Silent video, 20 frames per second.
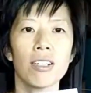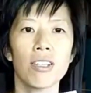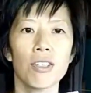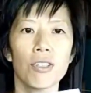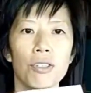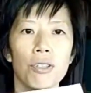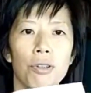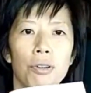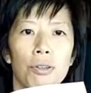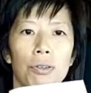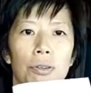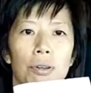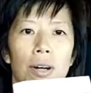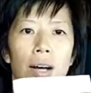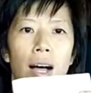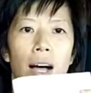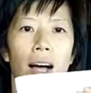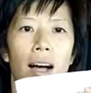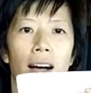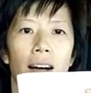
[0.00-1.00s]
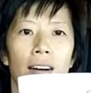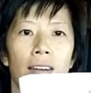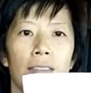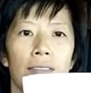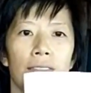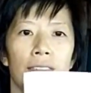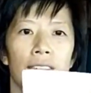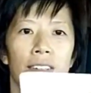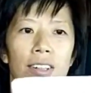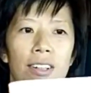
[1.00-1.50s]
So half,
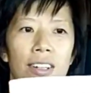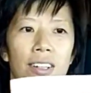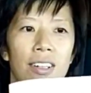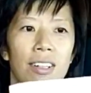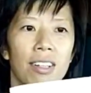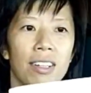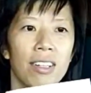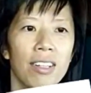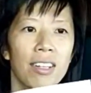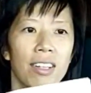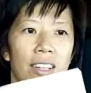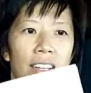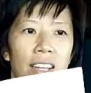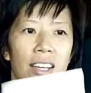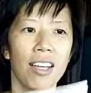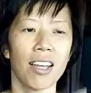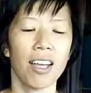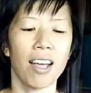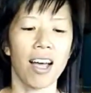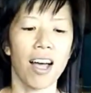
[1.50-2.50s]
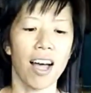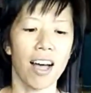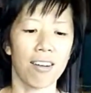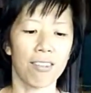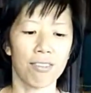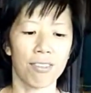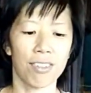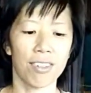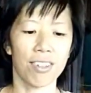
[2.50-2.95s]
half,